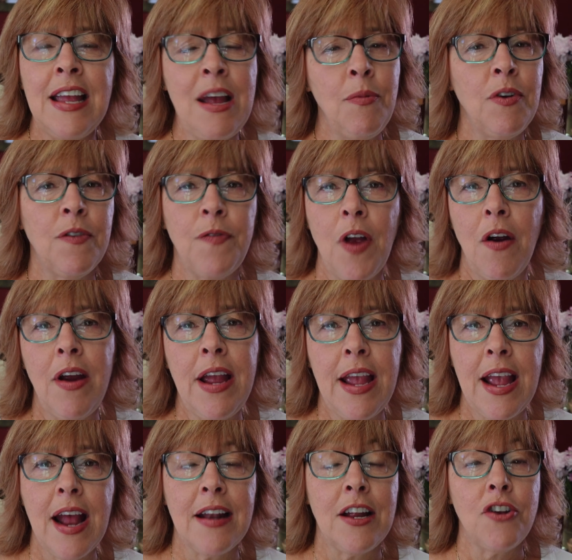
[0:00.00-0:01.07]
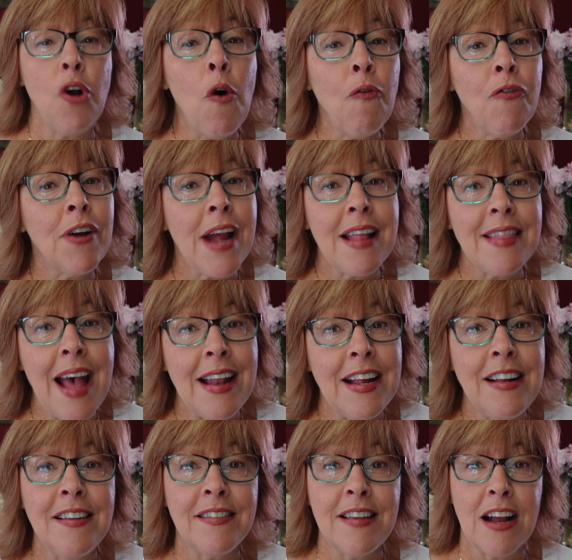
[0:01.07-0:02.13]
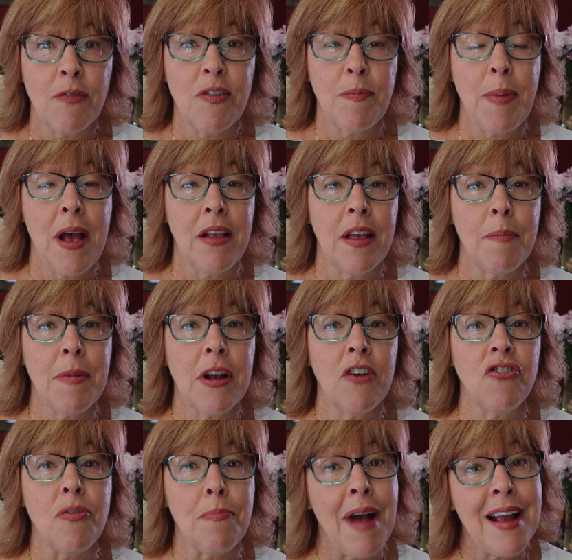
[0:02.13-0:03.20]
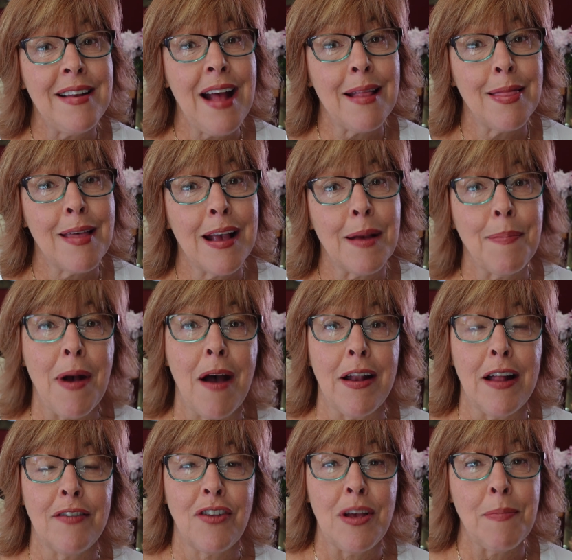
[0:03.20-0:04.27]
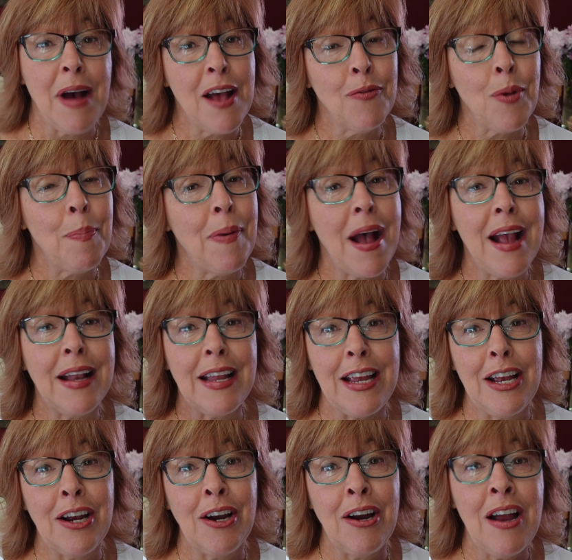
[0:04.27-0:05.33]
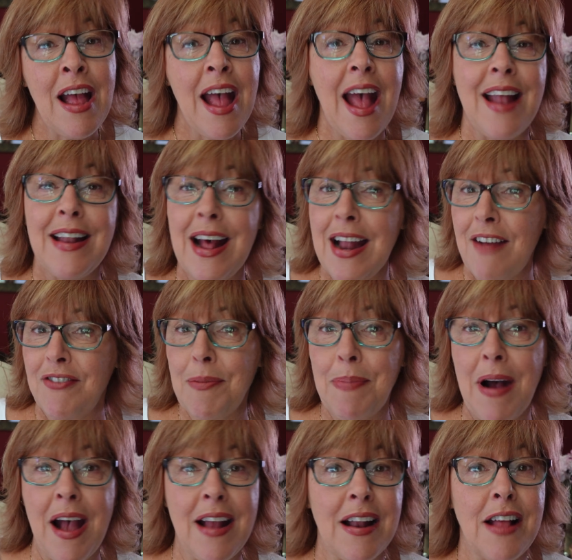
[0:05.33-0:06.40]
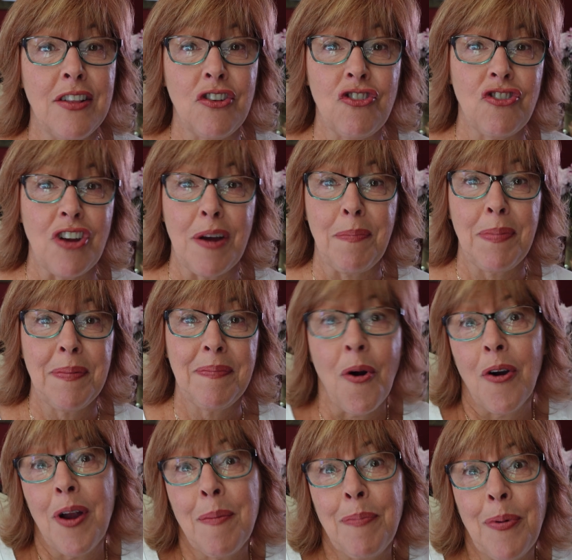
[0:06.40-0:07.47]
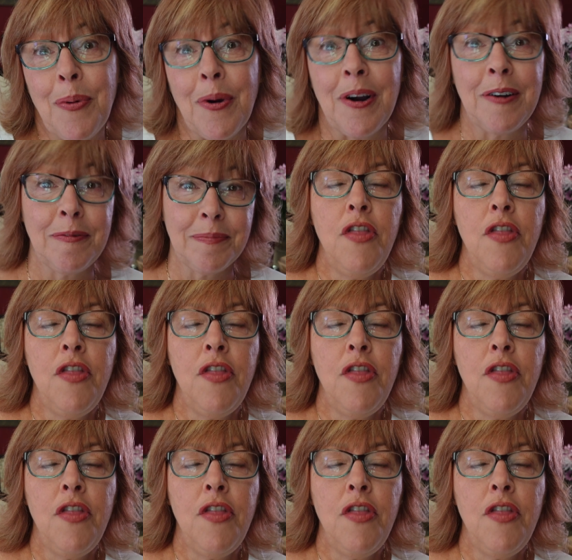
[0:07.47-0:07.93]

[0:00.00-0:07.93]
it was very handy. Don't forget that insect repellent because you might not think about it. So you might as well buy it here and not have to buy it on the ship or import.